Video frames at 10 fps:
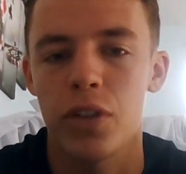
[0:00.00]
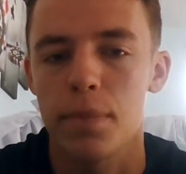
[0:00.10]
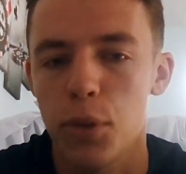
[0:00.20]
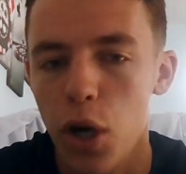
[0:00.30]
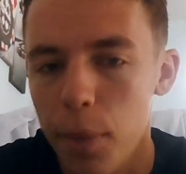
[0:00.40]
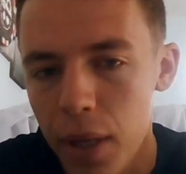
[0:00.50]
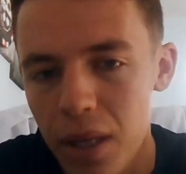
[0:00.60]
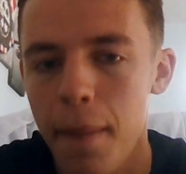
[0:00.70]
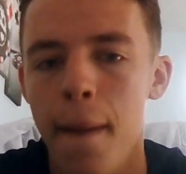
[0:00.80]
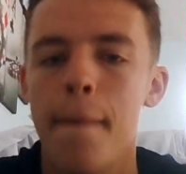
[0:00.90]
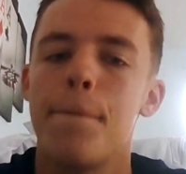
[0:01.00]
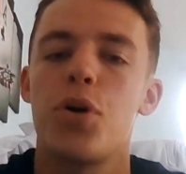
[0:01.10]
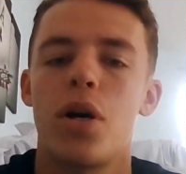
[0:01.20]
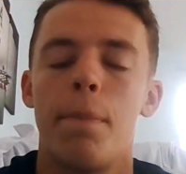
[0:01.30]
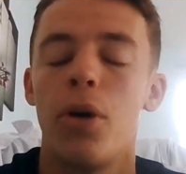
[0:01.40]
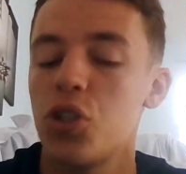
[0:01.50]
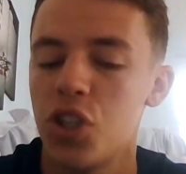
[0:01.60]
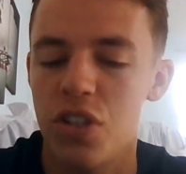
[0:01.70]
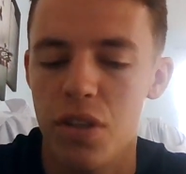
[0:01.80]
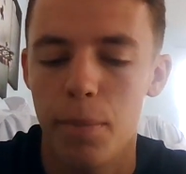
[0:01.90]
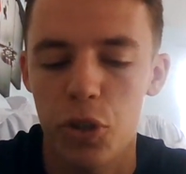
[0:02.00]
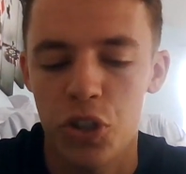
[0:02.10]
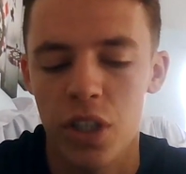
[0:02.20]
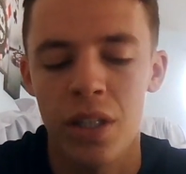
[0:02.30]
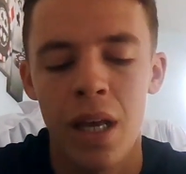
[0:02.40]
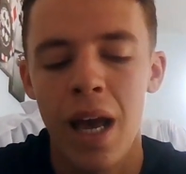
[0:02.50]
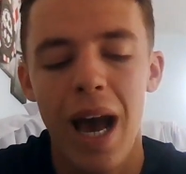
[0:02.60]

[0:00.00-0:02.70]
poor, but pushes the button